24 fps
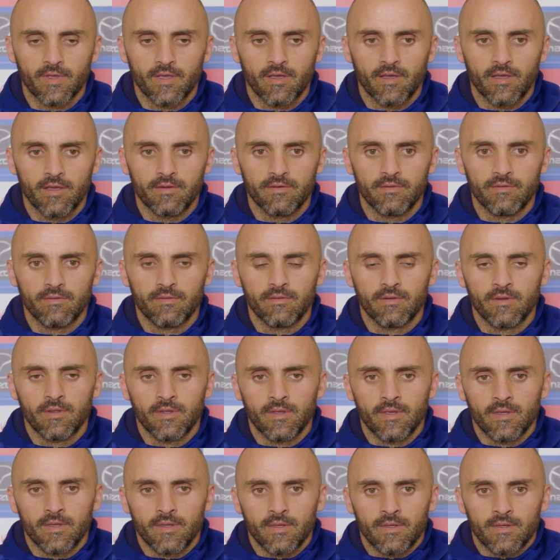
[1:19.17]
and
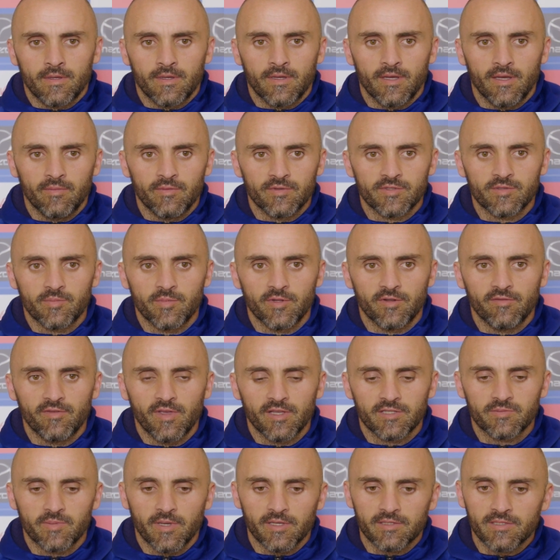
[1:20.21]
there's a bit of
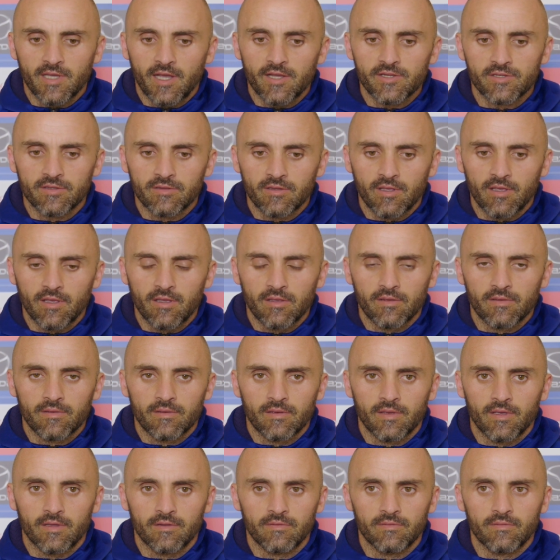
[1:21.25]
expectation there,
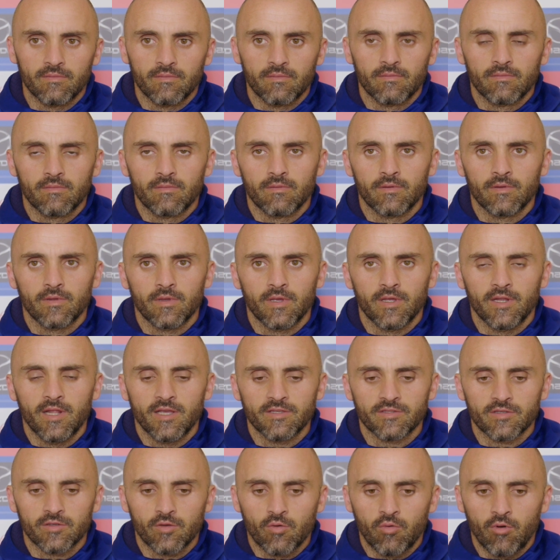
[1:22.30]
and it
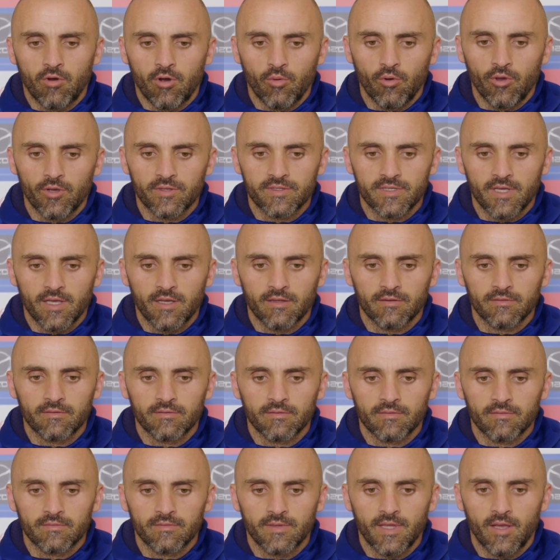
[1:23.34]
hasn't quite worked out
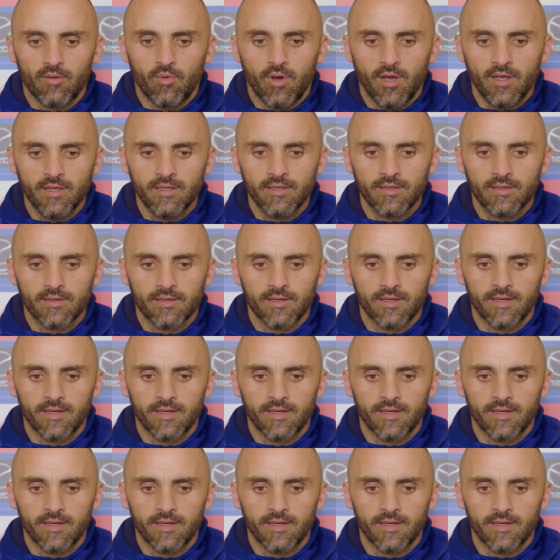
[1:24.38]
that way.